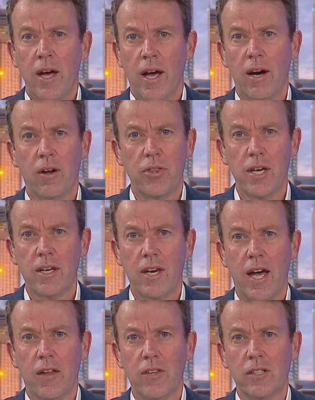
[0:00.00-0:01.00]
And I think
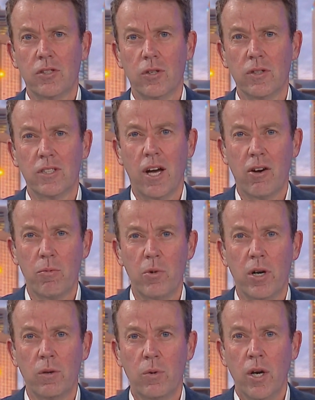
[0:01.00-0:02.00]
now they're sort of going,
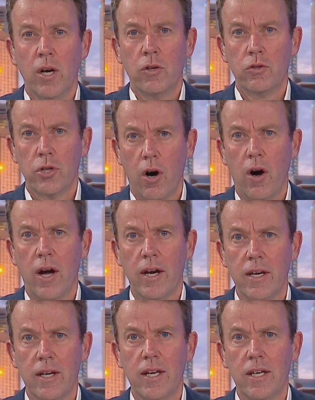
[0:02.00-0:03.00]
well,
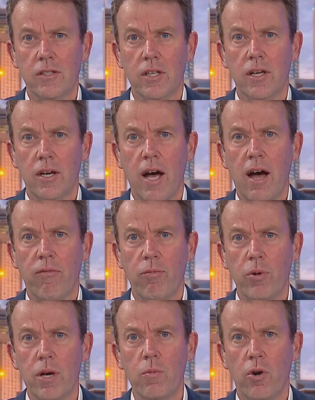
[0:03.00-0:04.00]
trying isn't enough.
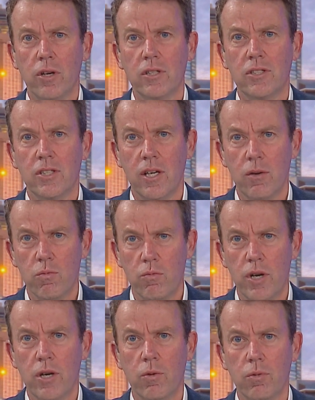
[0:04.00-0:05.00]
We want to see
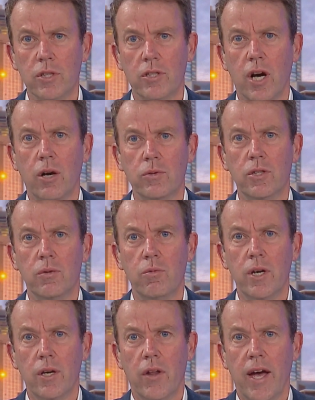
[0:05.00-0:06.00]
real results and
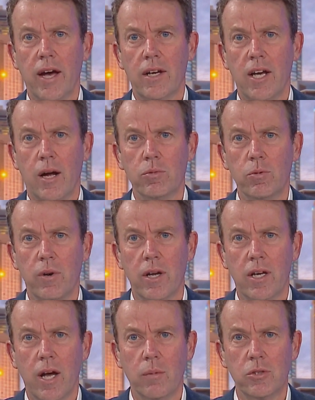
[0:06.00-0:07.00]
real outcomes when
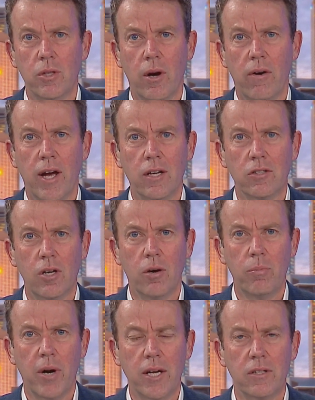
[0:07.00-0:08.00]
it comes to our
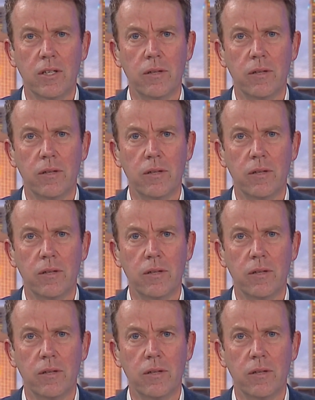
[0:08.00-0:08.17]
household budget.